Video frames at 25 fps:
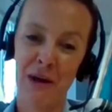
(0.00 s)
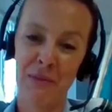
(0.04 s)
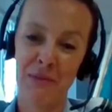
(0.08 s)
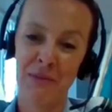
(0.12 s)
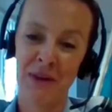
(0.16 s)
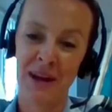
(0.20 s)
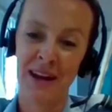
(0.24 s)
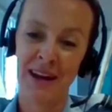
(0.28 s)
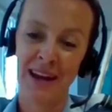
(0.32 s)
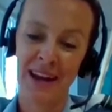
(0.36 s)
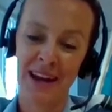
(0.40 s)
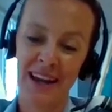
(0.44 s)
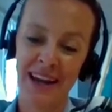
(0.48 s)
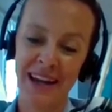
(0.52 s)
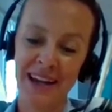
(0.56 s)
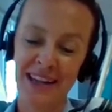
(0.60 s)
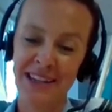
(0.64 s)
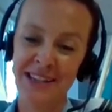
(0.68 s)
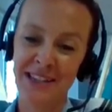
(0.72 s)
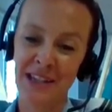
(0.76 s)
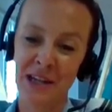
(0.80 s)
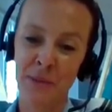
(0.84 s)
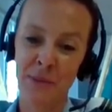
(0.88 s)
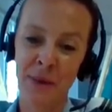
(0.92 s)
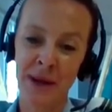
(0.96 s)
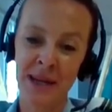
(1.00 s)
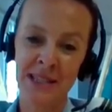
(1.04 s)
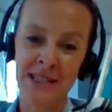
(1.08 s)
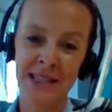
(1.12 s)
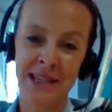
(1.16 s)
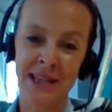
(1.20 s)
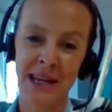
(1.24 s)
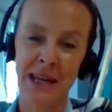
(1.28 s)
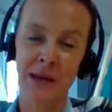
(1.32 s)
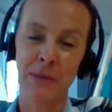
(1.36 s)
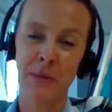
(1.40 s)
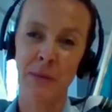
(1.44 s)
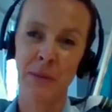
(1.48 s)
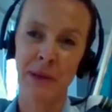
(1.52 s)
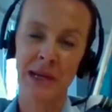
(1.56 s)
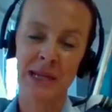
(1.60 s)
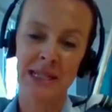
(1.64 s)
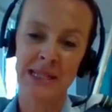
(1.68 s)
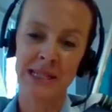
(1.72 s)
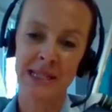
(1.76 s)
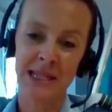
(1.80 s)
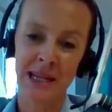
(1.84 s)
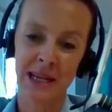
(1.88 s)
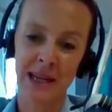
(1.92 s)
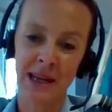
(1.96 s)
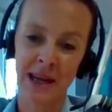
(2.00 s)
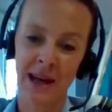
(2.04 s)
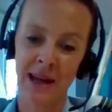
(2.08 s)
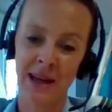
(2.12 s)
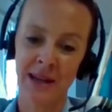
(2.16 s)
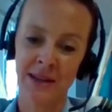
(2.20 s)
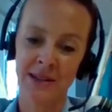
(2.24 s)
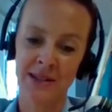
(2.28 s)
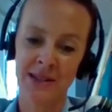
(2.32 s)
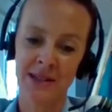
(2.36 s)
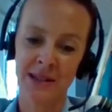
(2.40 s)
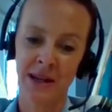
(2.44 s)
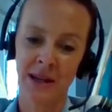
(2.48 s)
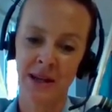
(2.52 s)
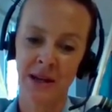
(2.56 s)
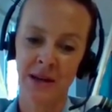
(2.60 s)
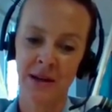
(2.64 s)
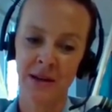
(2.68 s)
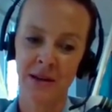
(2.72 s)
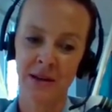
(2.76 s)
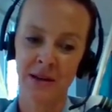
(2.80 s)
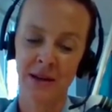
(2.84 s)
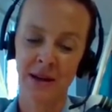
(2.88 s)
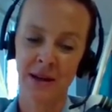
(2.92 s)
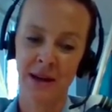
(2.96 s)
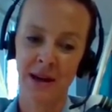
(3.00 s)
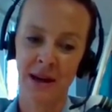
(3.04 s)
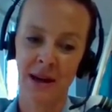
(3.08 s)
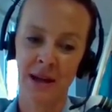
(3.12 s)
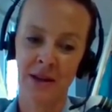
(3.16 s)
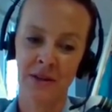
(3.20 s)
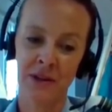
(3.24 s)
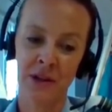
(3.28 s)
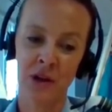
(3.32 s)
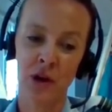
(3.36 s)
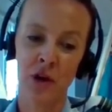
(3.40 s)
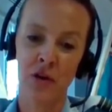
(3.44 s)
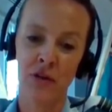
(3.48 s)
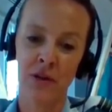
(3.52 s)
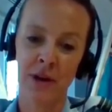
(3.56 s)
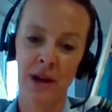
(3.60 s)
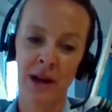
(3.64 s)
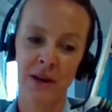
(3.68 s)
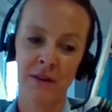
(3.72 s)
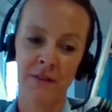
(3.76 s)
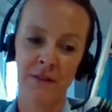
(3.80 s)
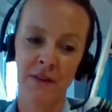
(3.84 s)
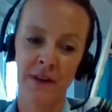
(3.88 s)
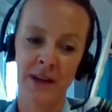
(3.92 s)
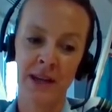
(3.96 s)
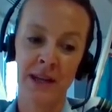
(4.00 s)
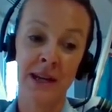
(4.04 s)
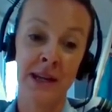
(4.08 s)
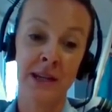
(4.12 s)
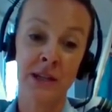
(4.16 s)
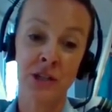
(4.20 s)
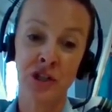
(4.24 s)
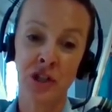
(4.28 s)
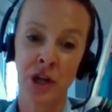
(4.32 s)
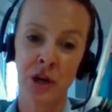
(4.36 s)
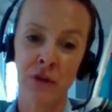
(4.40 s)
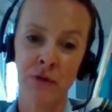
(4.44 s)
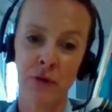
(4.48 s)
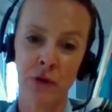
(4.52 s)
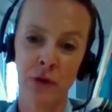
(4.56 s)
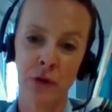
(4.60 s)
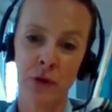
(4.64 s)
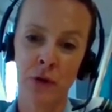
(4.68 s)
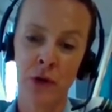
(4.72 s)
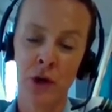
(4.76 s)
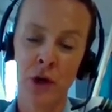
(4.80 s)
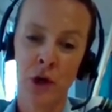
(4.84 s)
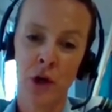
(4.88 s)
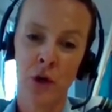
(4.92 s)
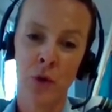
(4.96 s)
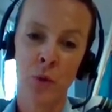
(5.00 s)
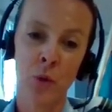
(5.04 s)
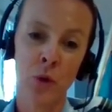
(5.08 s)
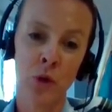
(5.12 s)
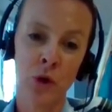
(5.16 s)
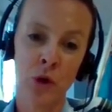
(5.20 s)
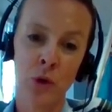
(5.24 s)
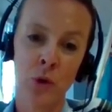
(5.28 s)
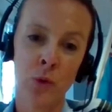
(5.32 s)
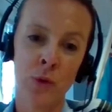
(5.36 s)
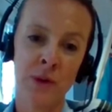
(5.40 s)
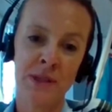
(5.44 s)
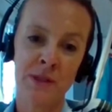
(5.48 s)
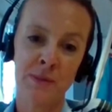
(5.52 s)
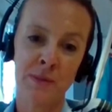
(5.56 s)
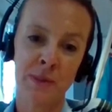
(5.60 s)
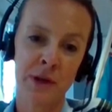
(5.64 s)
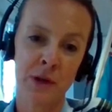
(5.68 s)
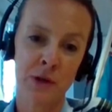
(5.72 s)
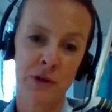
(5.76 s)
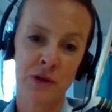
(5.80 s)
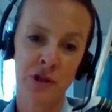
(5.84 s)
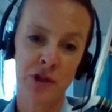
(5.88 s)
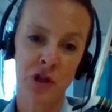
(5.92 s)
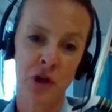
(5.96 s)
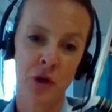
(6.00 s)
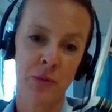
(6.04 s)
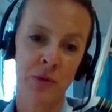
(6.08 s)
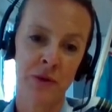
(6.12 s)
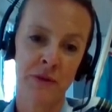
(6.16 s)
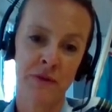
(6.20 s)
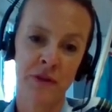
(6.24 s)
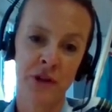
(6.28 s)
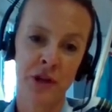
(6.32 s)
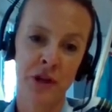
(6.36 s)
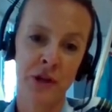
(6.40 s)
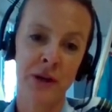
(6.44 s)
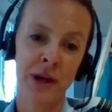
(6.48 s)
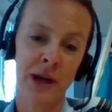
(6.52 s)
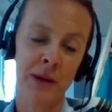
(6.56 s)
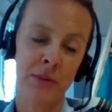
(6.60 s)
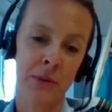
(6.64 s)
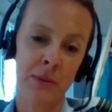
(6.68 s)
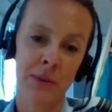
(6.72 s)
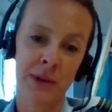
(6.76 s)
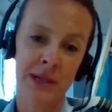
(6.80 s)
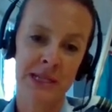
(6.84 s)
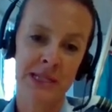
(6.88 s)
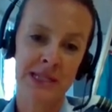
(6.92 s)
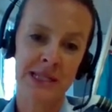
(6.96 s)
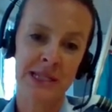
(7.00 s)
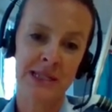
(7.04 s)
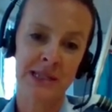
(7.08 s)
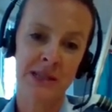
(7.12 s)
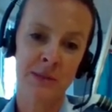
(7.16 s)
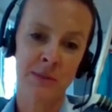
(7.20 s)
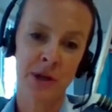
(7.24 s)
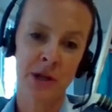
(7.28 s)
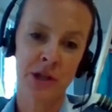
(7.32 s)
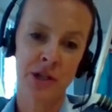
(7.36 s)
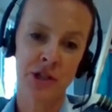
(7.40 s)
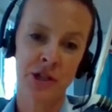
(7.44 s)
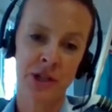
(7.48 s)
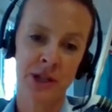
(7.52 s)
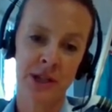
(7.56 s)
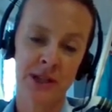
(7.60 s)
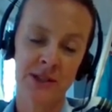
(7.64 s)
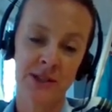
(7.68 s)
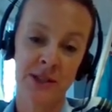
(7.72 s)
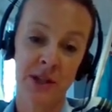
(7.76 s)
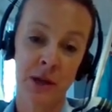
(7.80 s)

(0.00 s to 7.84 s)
It is an amazing capability, and the RAF in general will always be on top of new capabilities emerging.